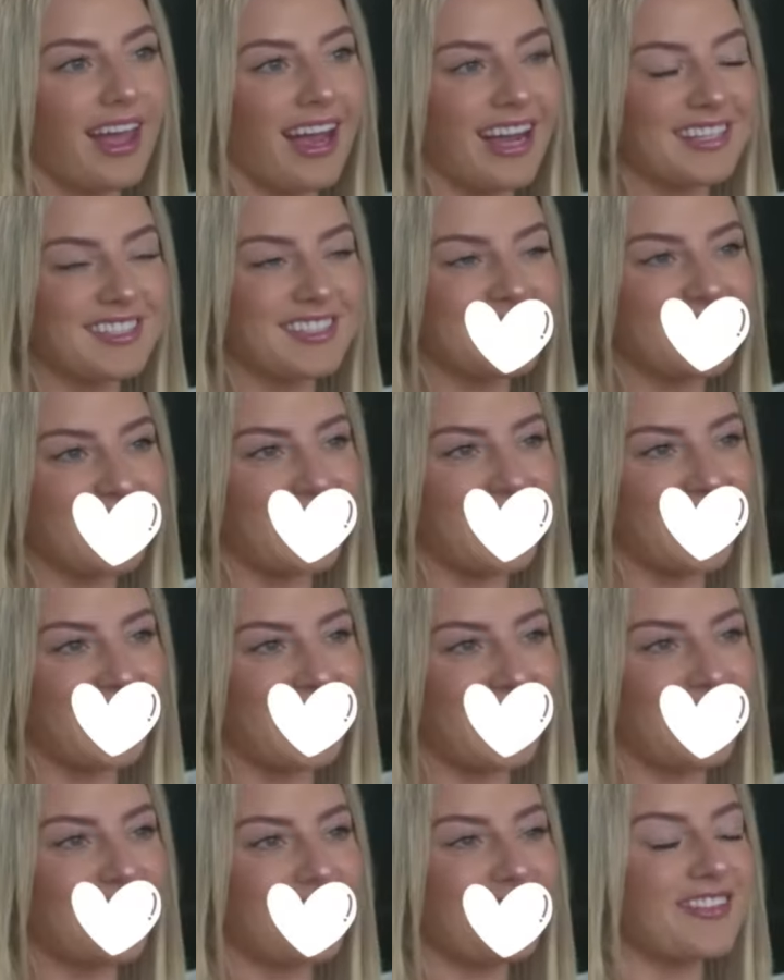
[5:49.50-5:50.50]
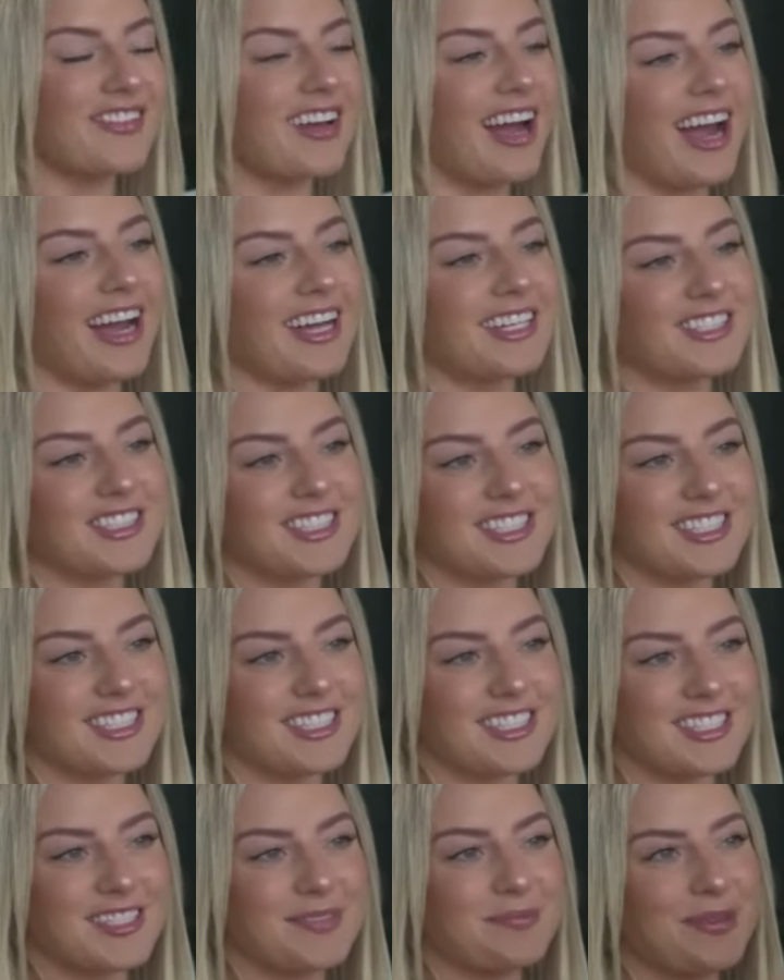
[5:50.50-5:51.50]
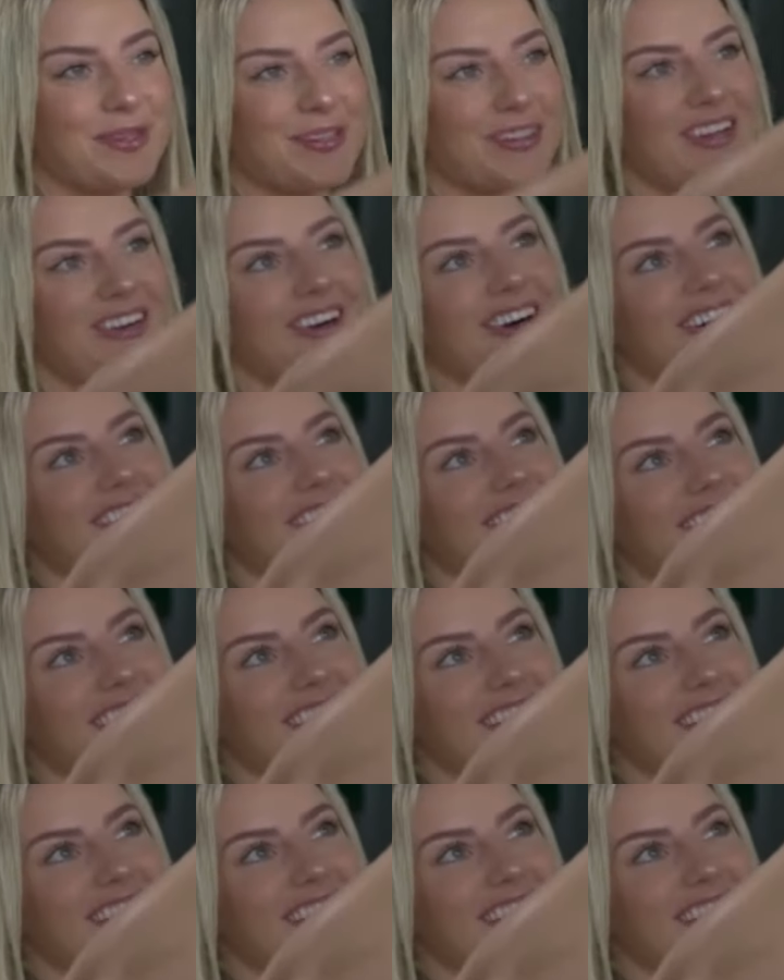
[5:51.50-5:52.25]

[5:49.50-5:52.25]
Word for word: Hey, I just put on